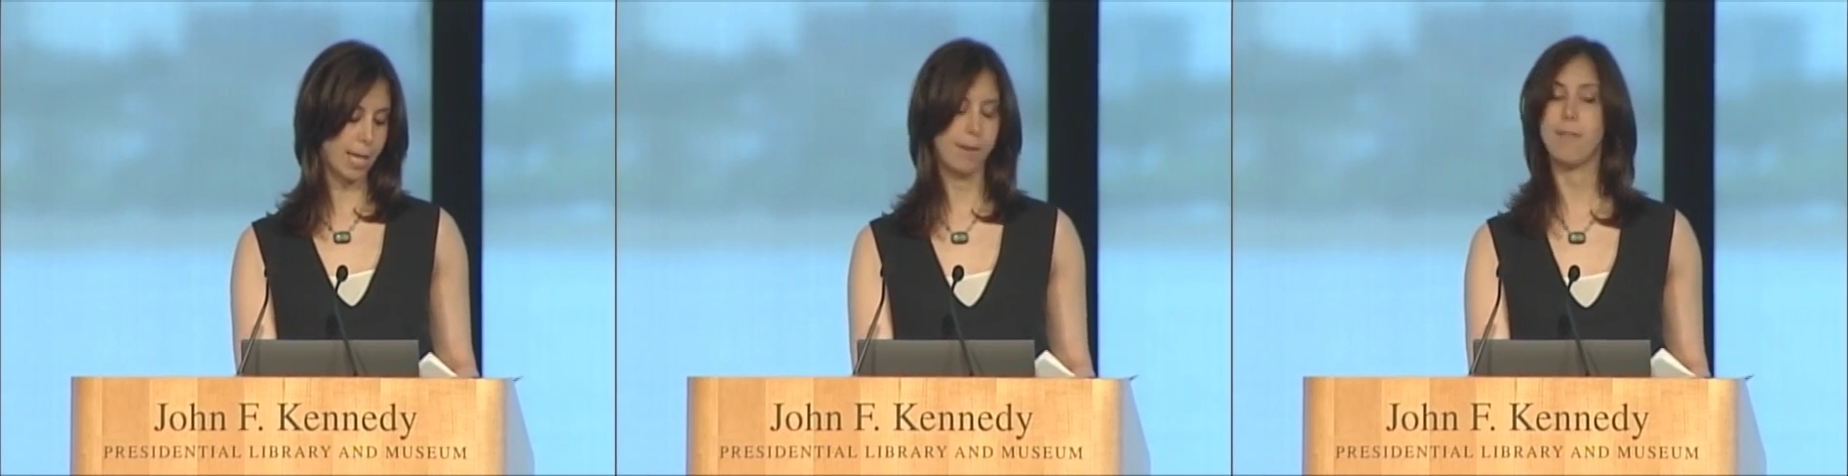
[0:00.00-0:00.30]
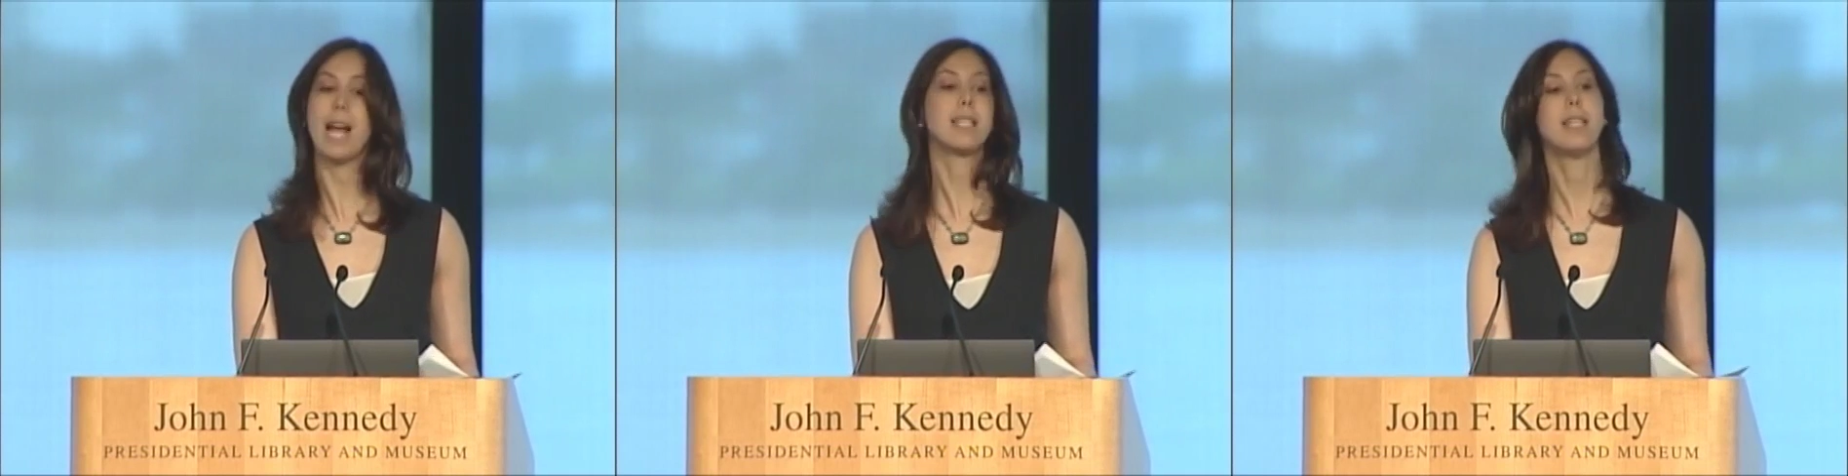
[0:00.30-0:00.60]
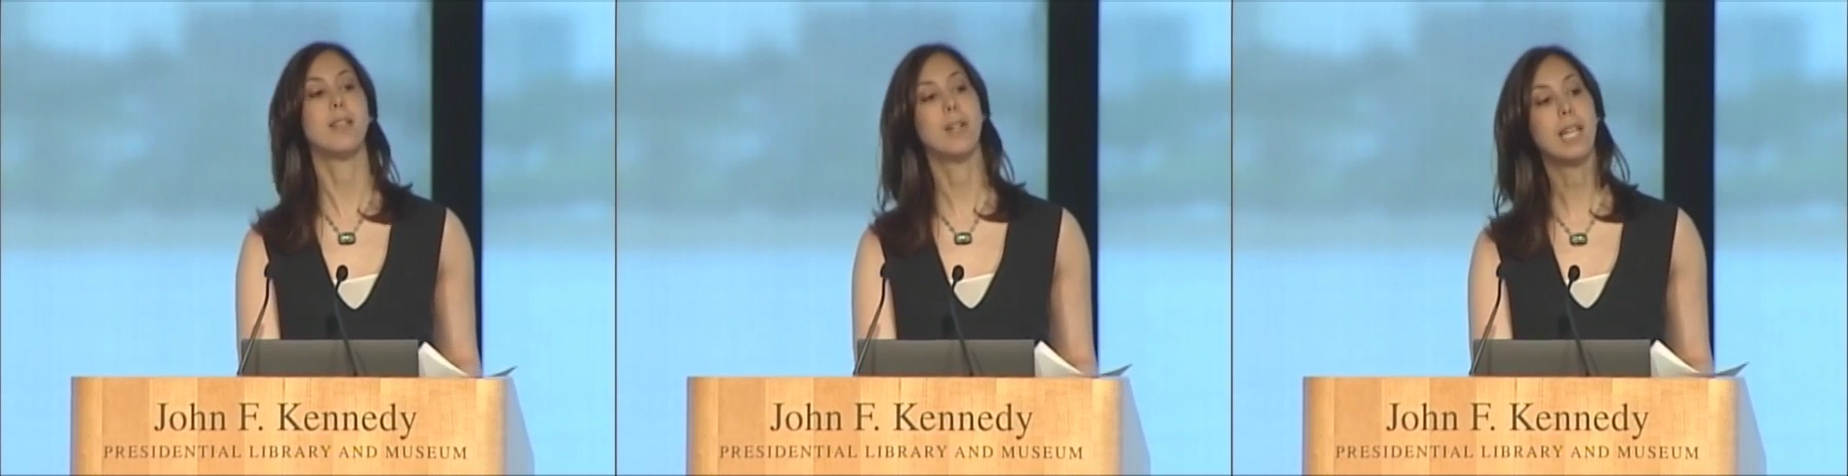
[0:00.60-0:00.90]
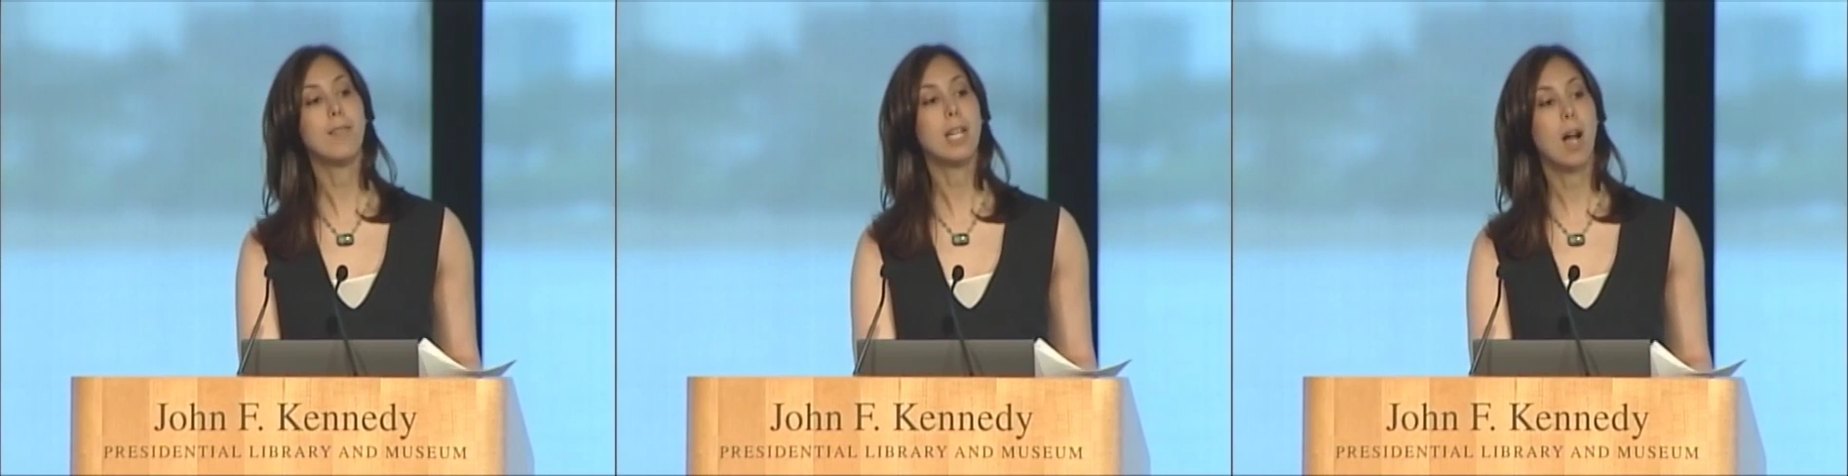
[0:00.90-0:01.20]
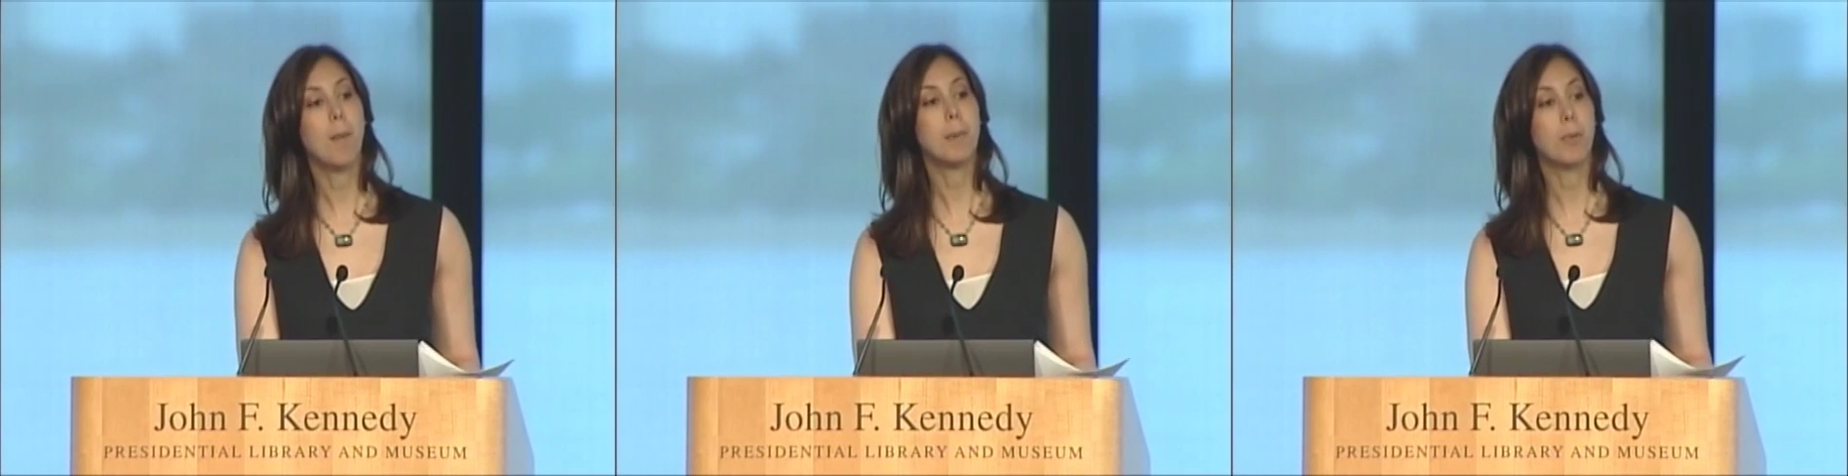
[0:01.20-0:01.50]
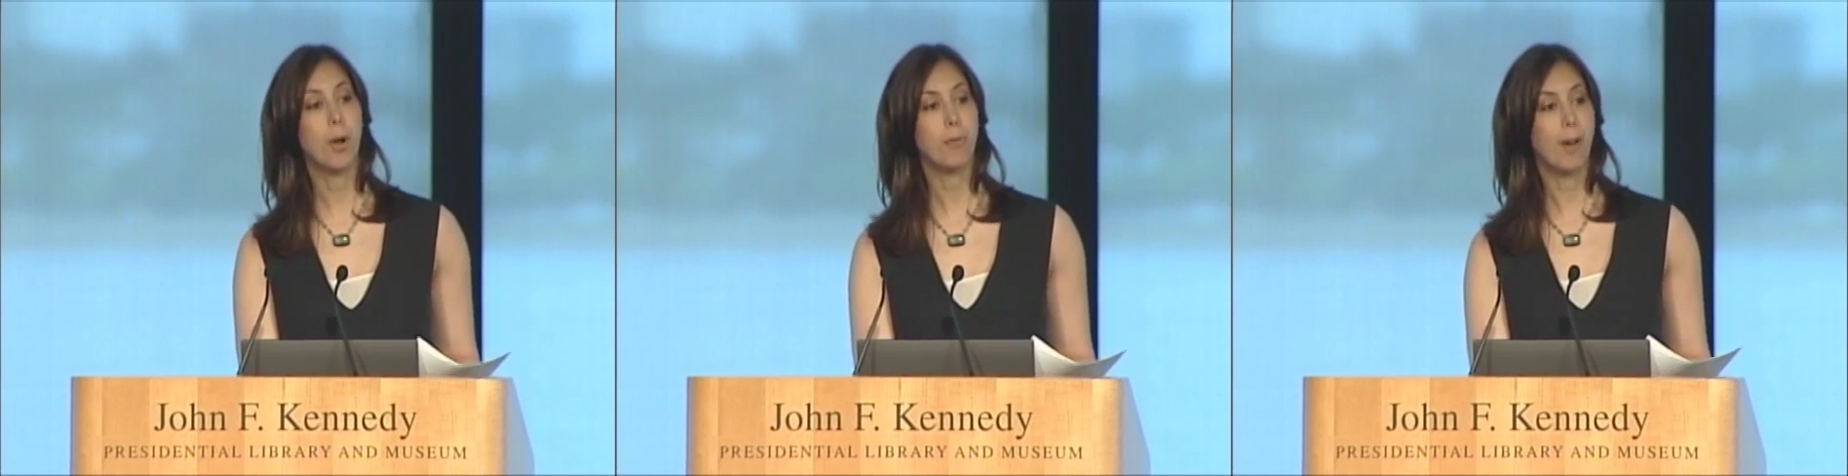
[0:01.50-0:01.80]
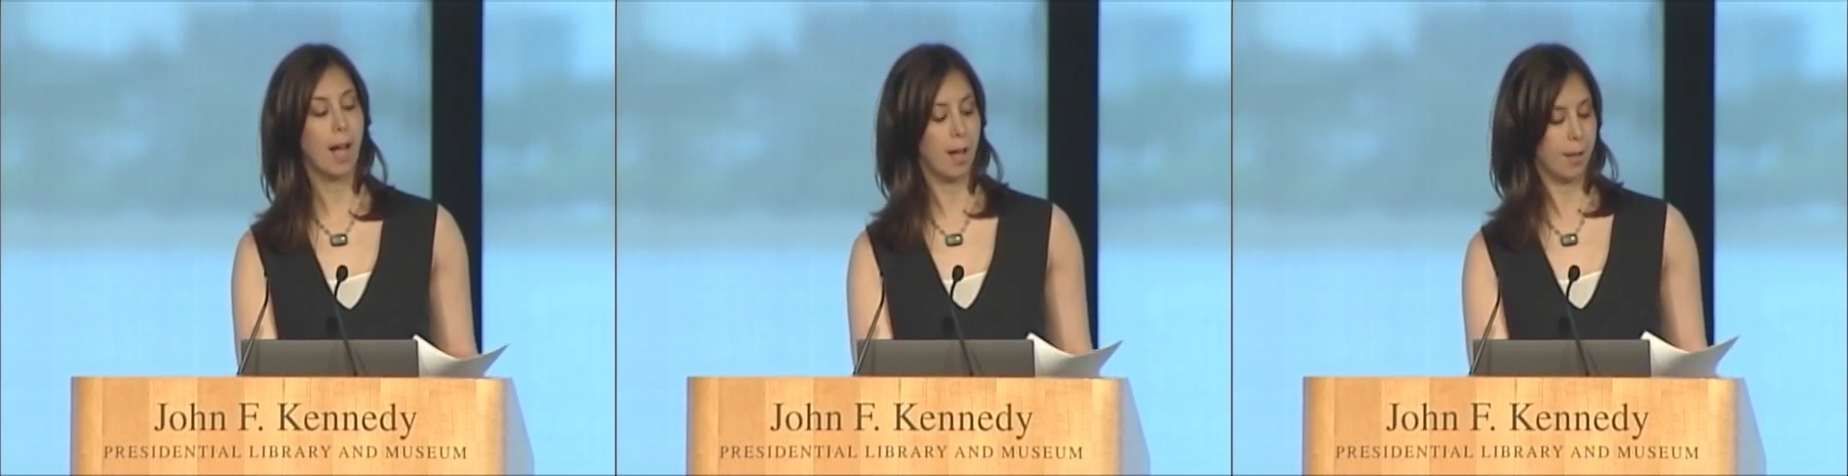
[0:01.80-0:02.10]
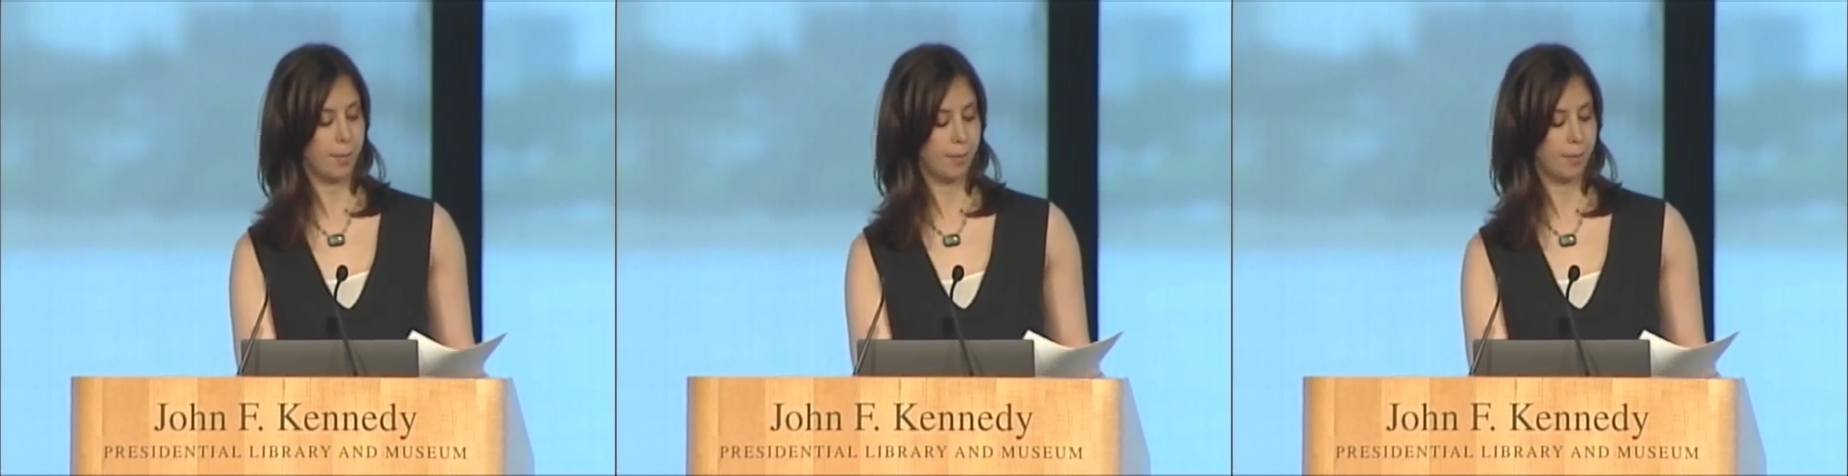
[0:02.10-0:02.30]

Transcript: invest in their Giving Common profile,